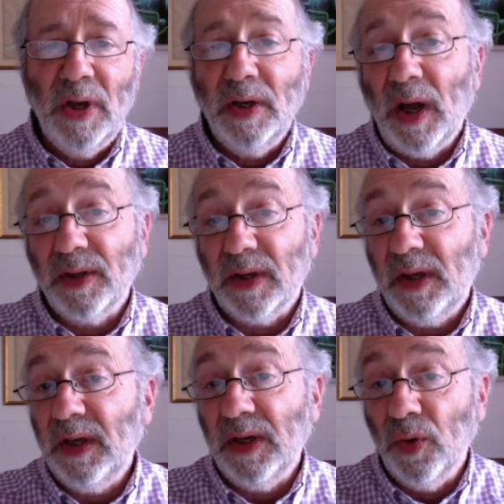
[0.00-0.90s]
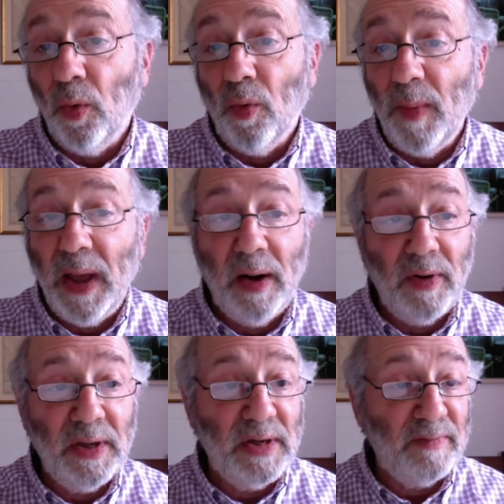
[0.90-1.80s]
Neither he nor
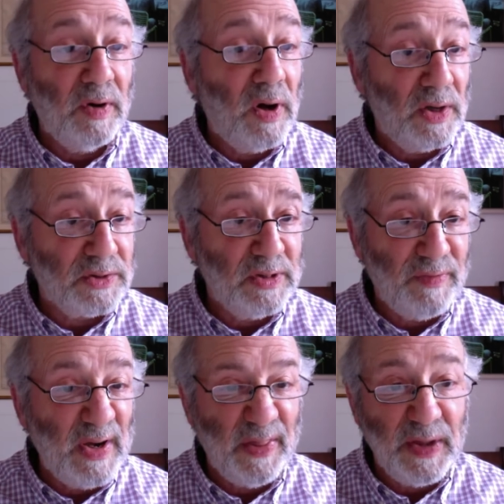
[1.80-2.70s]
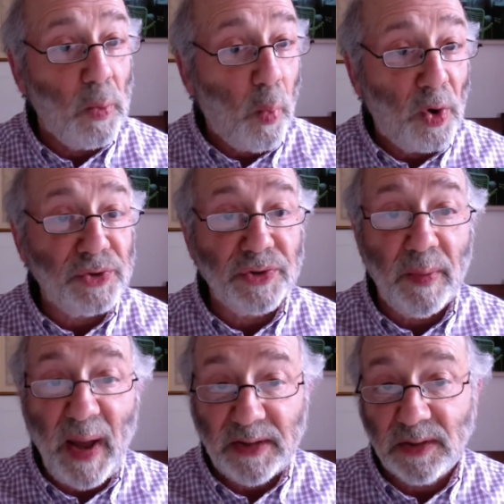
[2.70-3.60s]
Mary had ever asked if anything was the
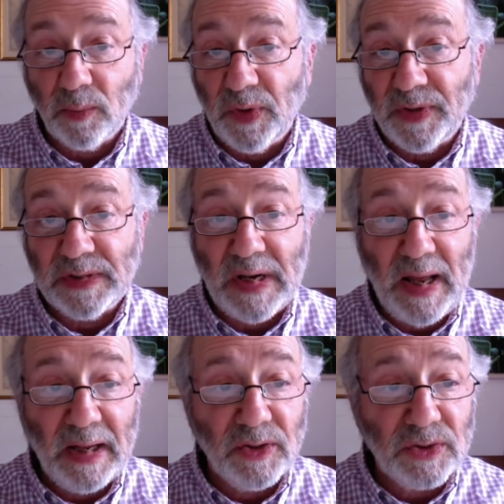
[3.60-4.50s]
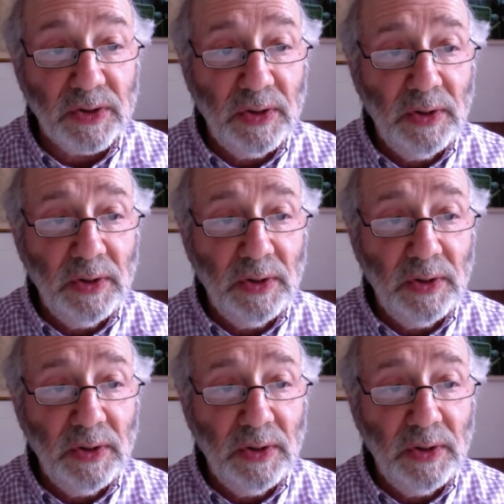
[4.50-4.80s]
matter with his legs.